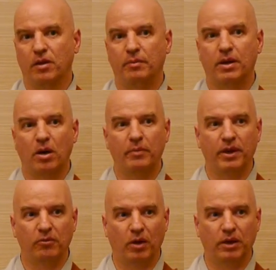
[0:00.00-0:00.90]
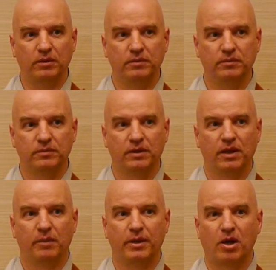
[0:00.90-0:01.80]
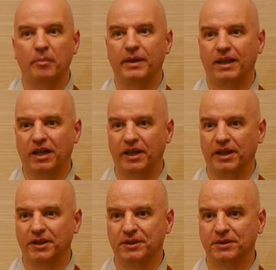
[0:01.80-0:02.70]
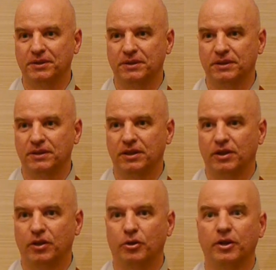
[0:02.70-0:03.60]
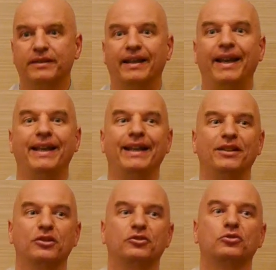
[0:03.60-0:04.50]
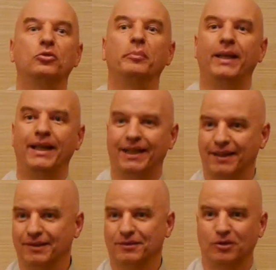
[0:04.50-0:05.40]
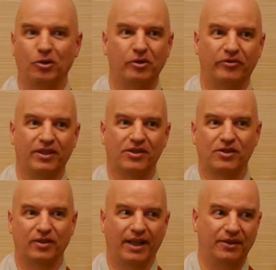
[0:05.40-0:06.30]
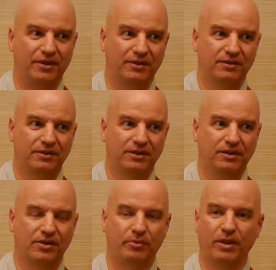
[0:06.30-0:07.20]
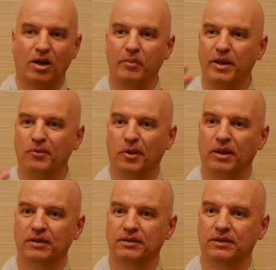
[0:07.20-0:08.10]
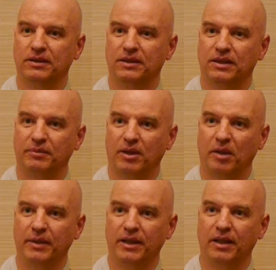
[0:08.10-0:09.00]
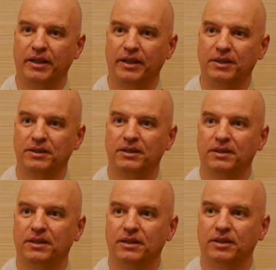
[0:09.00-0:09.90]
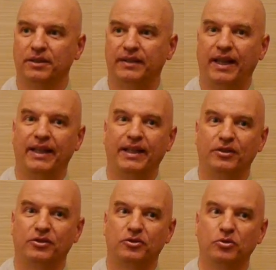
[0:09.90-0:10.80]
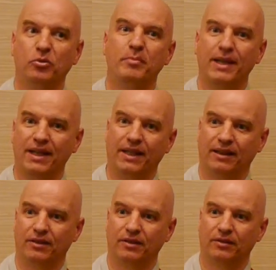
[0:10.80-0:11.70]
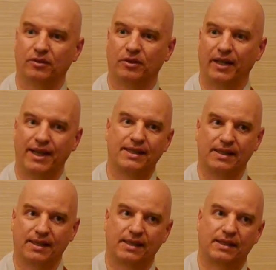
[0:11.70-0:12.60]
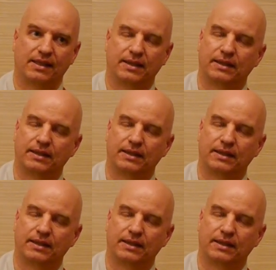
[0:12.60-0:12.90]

becoming one, becoming clear, or attaining the true meaning, all of this together. So becoming one, becoming clear, attaining the true meaning or essence.